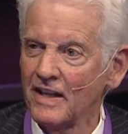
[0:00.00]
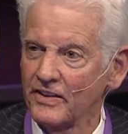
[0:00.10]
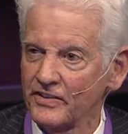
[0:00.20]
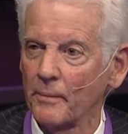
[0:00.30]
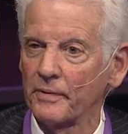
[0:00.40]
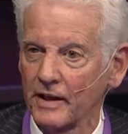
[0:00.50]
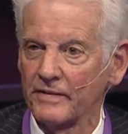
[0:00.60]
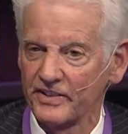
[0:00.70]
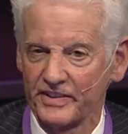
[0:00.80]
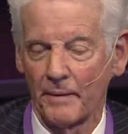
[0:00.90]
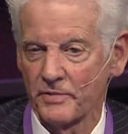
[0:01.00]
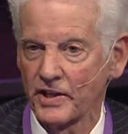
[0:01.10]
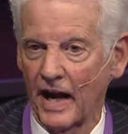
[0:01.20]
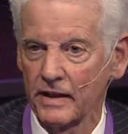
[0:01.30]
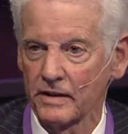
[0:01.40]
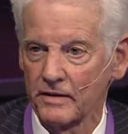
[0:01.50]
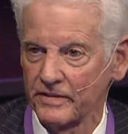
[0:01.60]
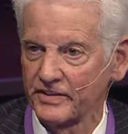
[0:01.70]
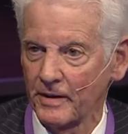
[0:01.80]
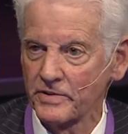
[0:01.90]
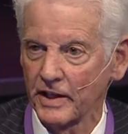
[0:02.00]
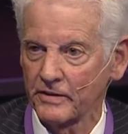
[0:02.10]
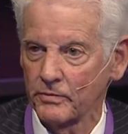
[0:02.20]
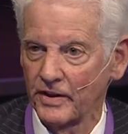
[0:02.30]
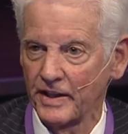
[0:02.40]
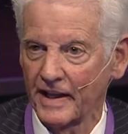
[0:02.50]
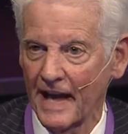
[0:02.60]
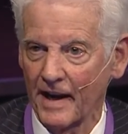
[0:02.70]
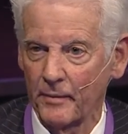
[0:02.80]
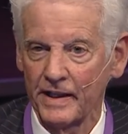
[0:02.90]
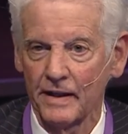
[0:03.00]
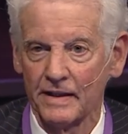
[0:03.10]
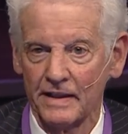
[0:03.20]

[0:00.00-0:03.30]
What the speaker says: something of a stepchild of a subject with the academy.